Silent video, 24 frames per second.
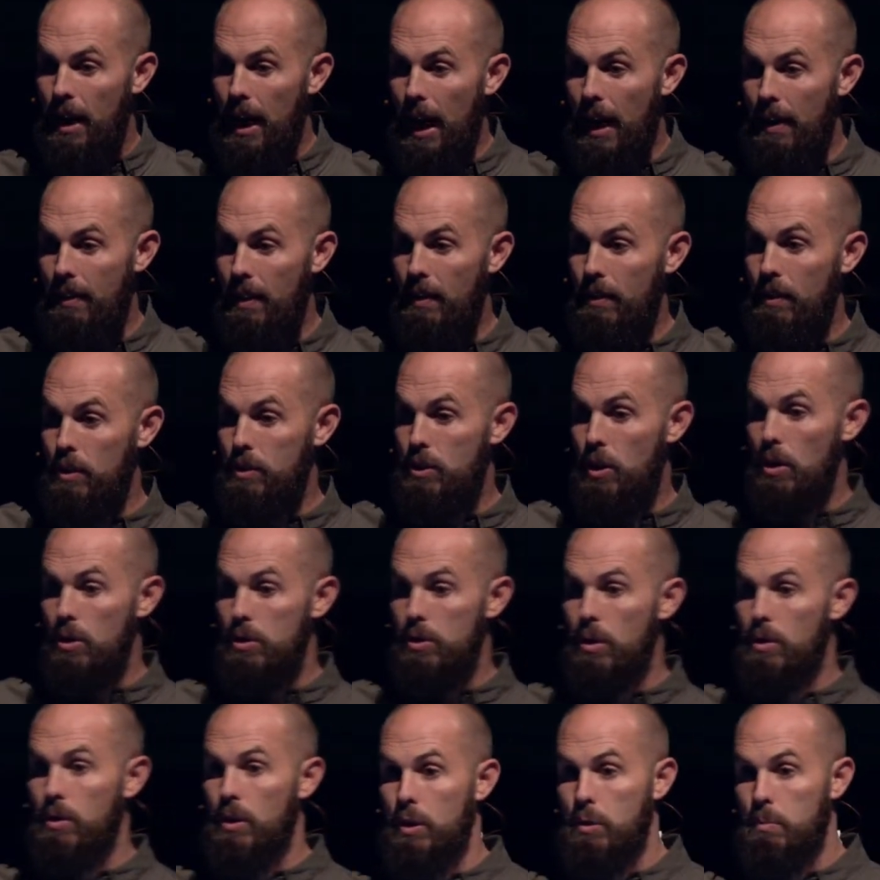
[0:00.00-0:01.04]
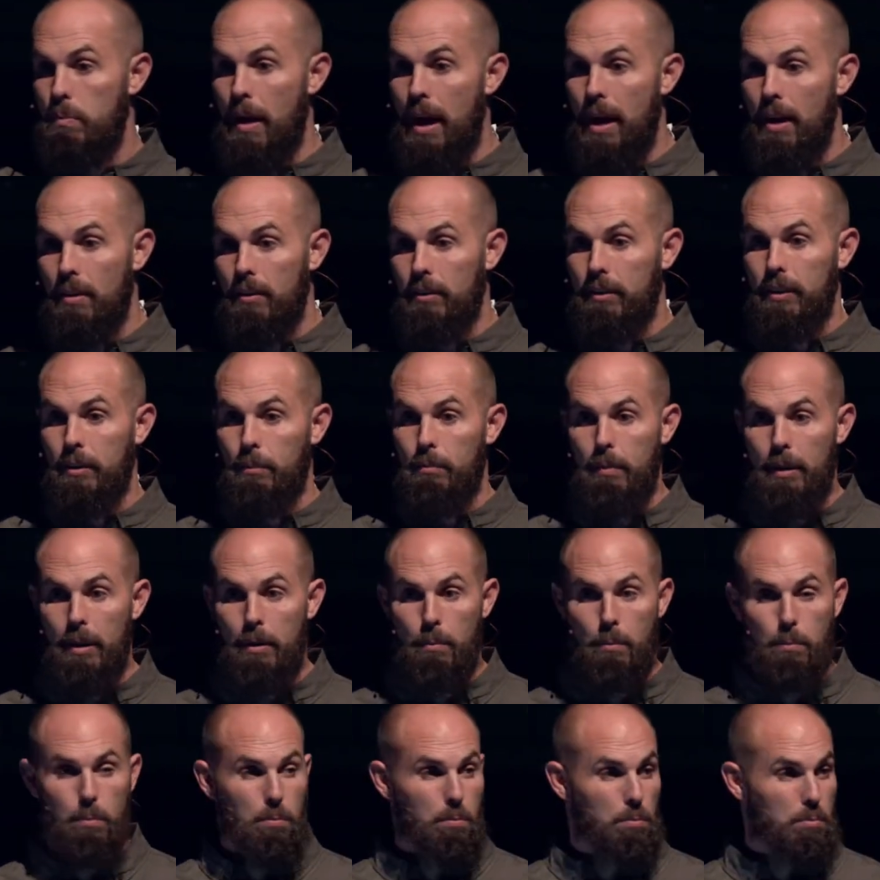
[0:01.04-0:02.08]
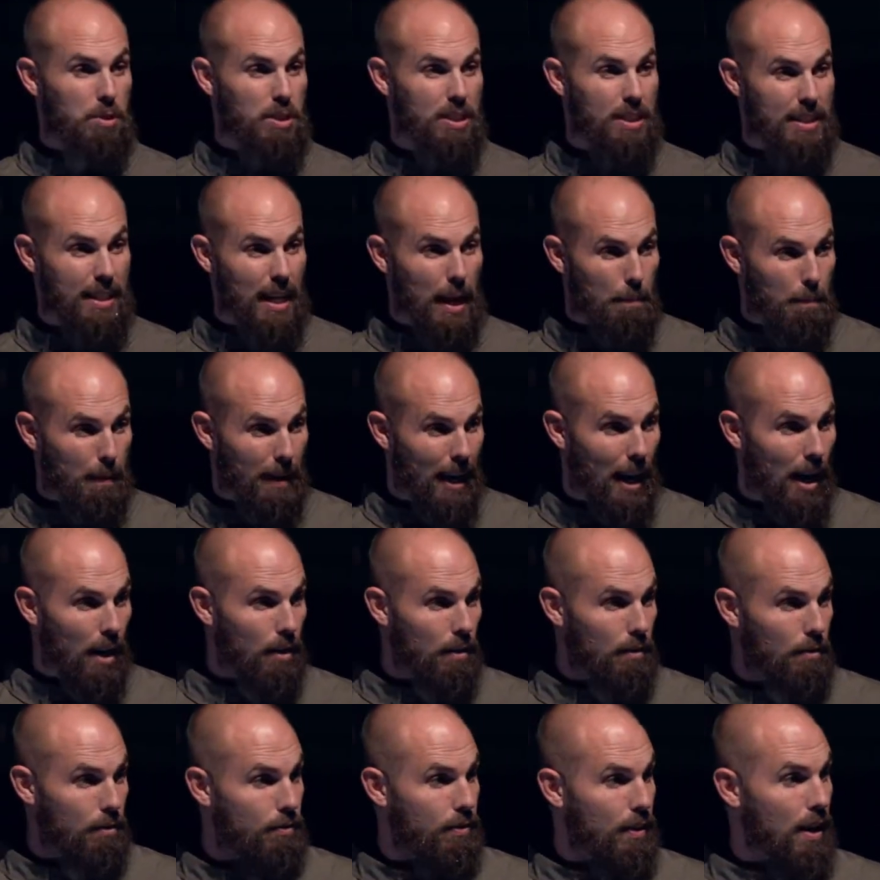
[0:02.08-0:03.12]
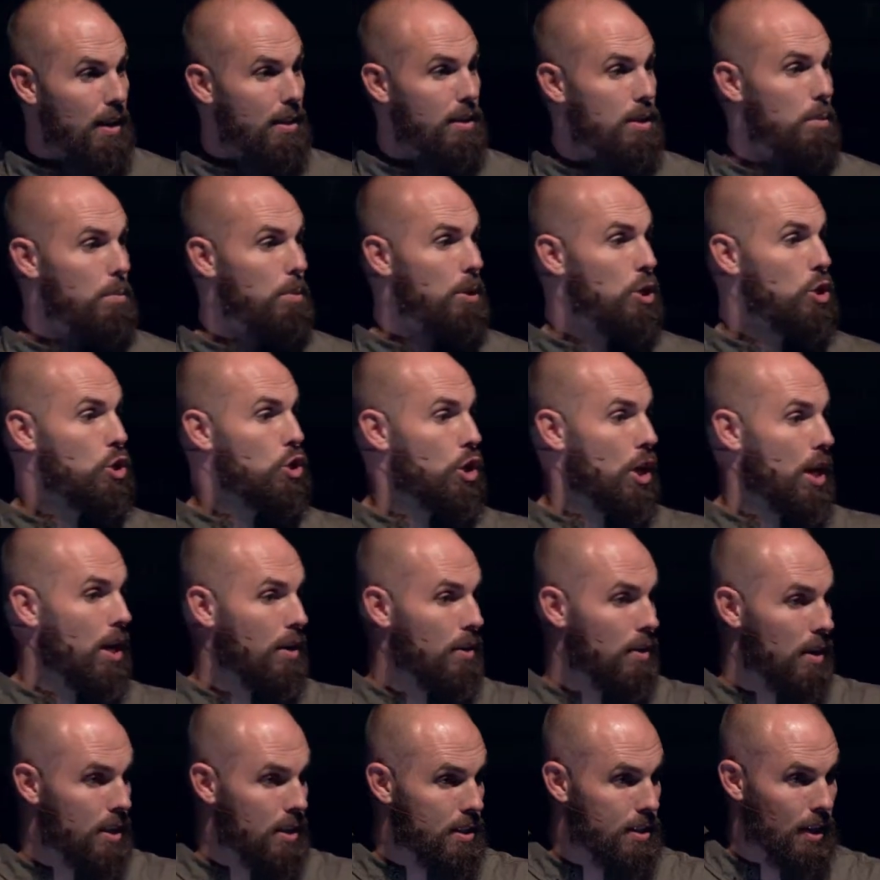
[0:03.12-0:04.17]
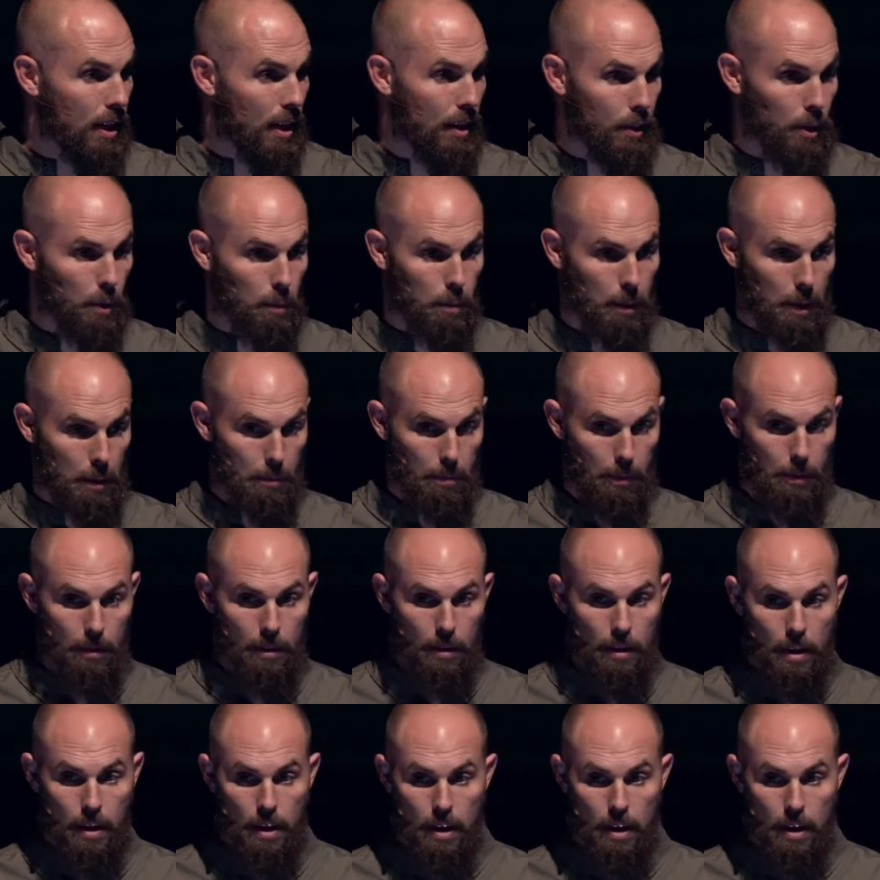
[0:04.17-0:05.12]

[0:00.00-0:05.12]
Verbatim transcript: And then there's also this battle to be stepping out in faith to be generous to other people.